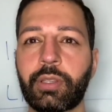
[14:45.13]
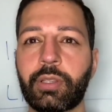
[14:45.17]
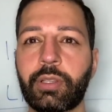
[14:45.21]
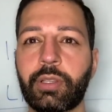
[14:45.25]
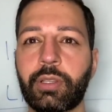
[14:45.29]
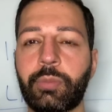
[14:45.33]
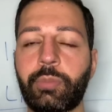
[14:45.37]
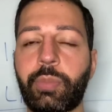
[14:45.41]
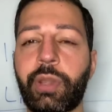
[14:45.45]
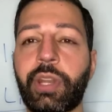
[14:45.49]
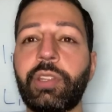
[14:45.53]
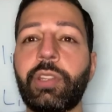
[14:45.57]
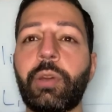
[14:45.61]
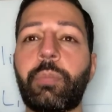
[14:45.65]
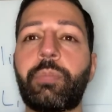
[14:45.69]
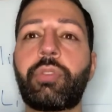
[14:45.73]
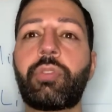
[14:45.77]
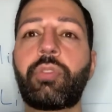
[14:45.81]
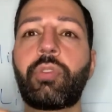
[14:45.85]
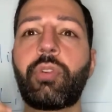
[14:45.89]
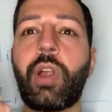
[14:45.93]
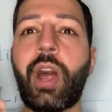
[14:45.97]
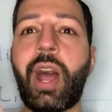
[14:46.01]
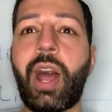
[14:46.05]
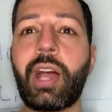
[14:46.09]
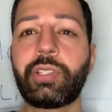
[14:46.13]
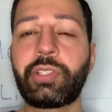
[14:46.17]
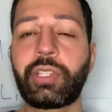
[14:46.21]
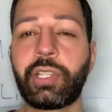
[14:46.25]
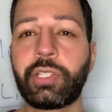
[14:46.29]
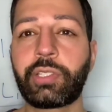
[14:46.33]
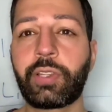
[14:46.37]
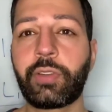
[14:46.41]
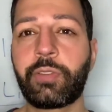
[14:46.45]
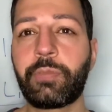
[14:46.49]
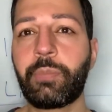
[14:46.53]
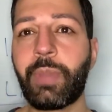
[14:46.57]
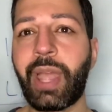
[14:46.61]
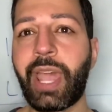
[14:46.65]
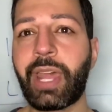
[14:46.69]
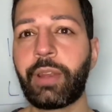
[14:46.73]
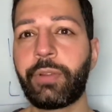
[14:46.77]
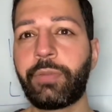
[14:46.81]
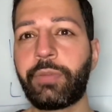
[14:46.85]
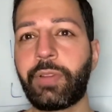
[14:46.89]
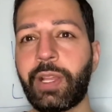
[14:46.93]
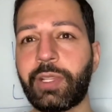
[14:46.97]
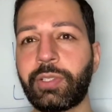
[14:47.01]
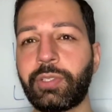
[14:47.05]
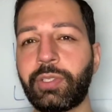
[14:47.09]
But in the process of
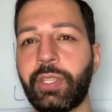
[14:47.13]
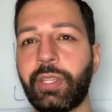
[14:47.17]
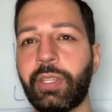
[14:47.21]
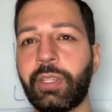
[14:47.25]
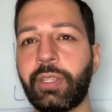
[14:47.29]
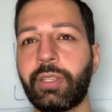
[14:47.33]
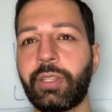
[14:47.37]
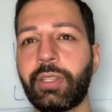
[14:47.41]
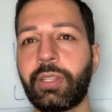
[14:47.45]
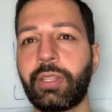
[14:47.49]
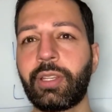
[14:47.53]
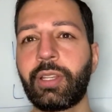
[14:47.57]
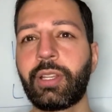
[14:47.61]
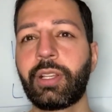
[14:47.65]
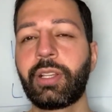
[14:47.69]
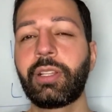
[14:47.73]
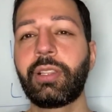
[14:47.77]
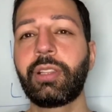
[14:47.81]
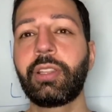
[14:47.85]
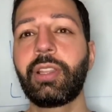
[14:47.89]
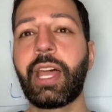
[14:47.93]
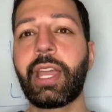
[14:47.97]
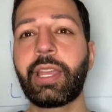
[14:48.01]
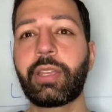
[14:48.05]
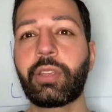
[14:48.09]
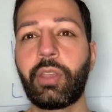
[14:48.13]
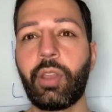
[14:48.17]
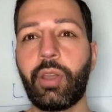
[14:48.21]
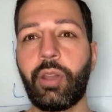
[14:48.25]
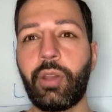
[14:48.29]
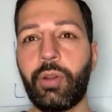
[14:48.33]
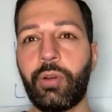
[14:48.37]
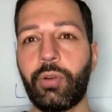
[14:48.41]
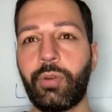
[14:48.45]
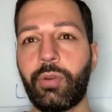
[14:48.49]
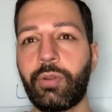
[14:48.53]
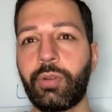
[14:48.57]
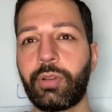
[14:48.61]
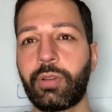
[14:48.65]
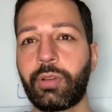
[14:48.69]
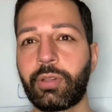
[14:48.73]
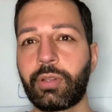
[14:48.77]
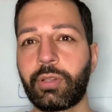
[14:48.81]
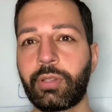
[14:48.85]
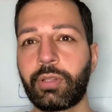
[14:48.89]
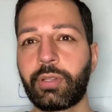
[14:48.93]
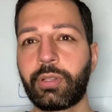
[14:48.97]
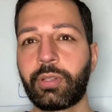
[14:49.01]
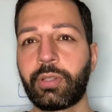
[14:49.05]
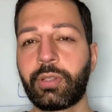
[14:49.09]
manifesting, let go,
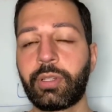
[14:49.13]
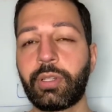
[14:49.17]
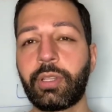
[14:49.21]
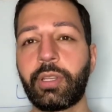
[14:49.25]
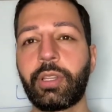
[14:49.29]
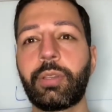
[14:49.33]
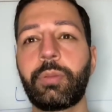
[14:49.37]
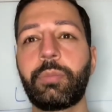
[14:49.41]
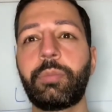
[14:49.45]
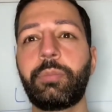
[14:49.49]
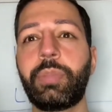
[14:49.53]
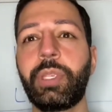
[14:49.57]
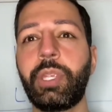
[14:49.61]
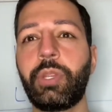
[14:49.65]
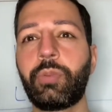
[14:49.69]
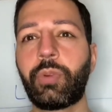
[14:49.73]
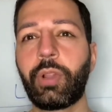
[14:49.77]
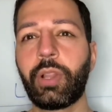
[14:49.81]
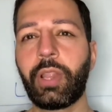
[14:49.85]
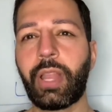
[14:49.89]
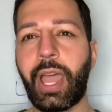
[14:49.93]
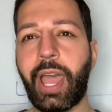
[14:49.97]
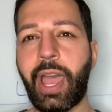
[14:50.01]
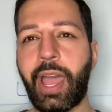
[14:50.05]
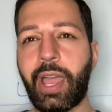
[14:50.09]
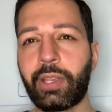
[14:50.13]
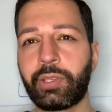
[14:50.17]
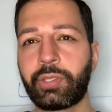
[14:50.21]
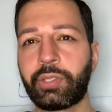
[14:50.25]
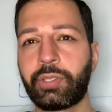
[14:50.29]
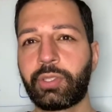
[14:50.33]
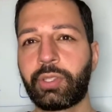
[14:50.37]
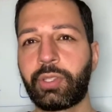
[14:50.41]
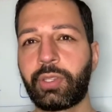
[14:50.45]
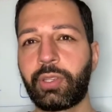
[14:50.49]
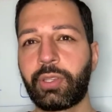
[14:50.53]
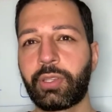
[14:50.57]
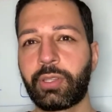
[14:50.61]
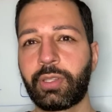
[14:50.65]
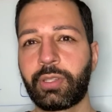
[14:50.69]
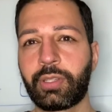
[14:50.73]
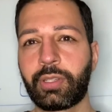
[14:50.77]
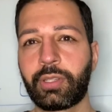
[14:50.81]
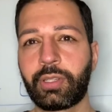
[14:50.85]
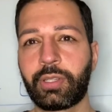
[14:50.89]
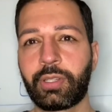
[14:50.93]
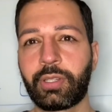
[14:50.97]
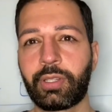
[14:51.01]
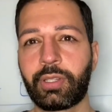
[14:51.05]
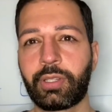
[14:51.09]
be relaxed,
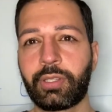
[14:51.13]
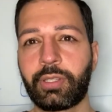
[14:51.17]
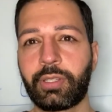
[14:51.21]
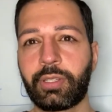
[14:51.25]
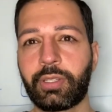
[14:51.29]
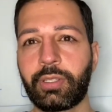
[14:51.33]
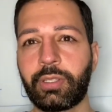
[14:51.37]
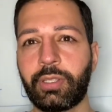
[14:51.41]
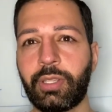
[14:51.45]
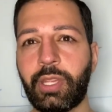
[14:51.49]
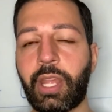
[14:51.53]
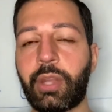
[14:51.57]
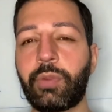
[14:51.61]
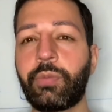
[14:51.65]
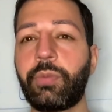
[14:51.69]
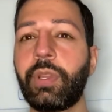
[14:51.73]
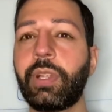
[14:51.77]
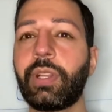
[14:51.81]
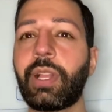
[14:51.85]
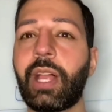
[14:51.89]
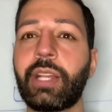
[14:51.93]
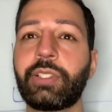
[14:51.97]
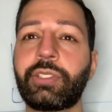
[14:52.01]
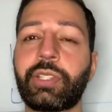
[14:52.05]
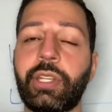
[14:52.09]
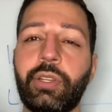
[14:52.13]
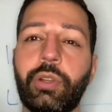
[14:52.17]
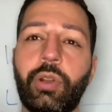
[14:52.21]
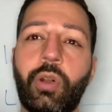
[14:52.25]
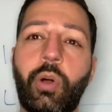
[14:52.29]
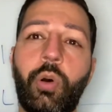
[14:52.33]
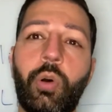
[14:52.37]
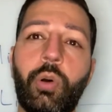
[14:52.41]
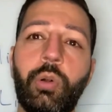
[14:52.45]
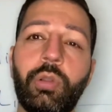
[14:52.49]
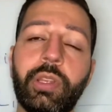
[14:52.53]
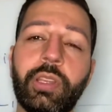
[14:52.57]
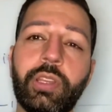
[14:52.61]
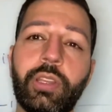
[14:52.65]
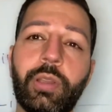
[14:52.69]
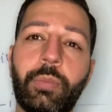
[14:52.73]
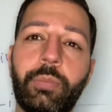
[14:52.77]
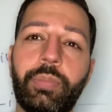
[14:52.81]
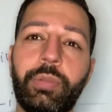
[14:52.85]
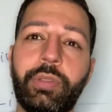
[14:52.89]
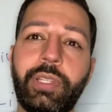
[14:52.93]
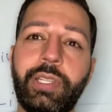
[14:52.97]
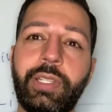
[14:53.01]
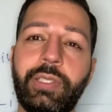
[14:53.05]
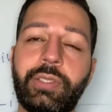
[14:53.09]
and realize that you're whole and
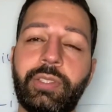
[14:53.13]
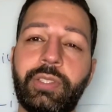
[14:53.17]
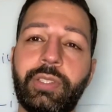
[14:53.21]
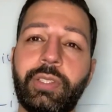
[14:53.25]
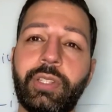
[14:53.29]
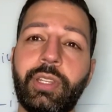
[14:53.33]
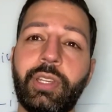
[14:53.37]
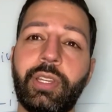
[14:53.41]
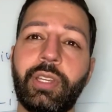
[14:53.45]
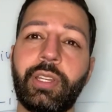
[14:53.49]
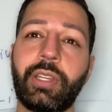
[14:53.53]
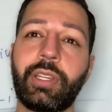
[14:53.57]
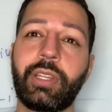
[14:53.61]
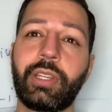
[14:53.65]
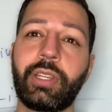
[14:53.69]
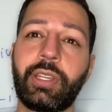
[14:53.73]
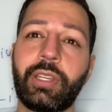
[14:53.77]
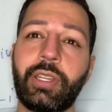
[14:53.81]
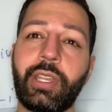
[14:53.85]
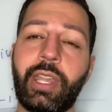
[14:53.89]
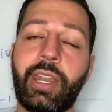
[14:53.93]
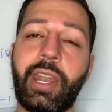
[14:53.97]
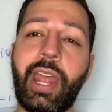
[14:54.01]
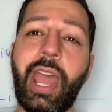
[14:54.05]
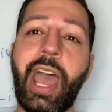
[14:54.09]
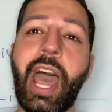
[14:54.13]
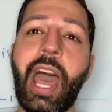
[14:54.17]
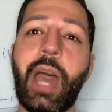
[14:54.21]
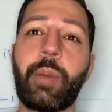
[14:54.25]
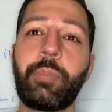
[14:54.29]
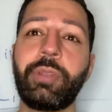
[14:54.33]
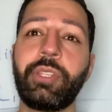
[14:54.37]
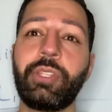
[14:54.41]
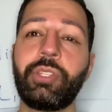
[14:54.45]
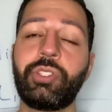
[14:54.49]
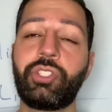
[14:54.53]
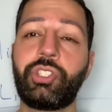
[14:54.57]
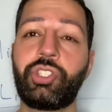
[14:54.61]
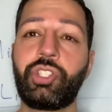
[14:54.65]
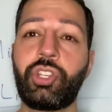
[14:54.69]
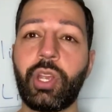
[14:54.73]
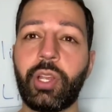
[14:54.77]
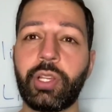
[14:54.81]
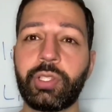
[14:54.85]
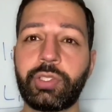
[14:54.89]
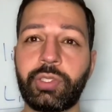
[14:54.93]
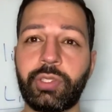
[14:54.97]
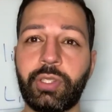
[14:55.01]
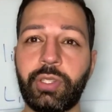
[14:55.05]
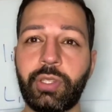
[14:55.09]
complete and happy
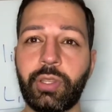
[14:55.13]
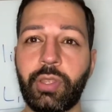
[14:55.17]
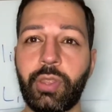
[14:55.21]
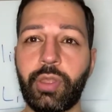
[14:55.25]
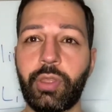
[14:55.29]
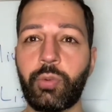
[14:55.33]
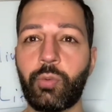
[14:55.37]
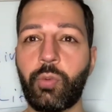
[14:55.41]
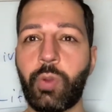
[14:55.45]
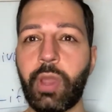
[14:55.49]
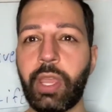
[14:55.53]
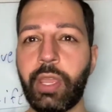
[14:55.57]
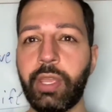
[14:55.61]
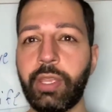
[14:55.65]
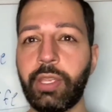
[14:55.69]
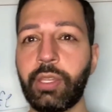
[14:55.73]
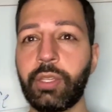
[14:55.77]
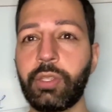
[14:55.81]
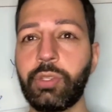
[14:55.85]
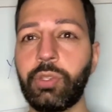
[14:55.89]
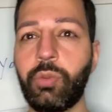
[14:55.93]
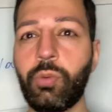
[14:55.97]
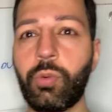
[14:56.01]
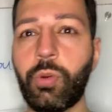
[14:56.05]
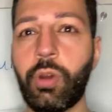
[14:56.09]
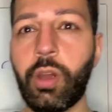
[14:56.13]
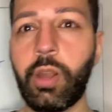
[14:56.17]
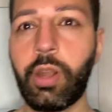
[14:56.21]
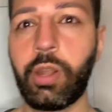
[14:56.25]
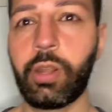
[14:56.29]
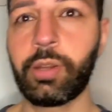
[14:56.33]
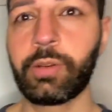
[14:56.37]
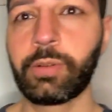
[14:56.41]
just the way you are.